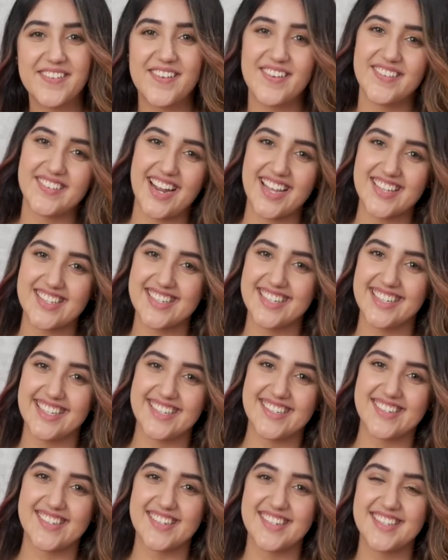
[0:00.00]

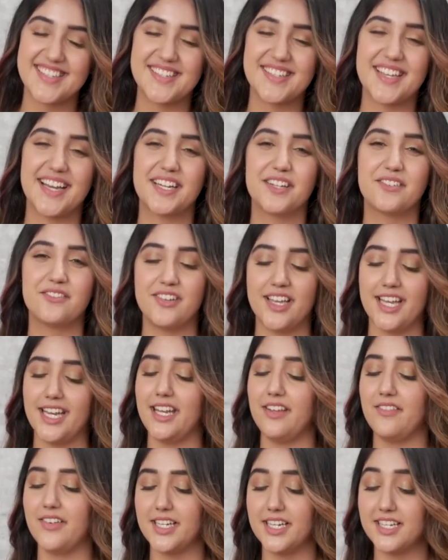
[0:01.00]
Congratulations. You had a
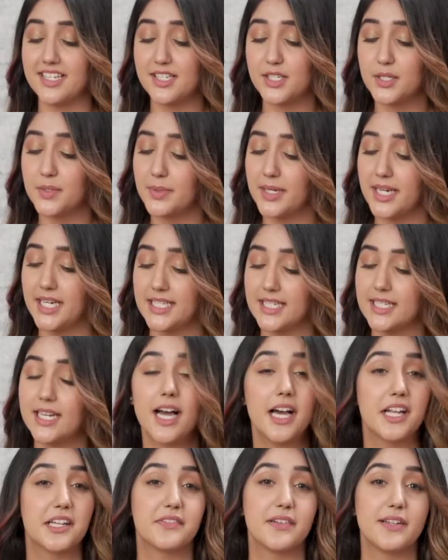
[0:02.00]
very, very sweet and
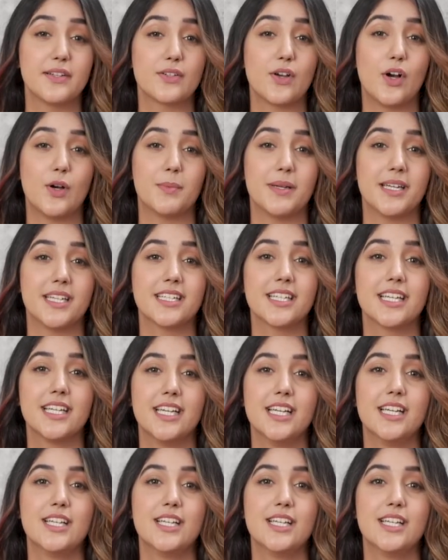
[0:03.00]
heartfelt comment.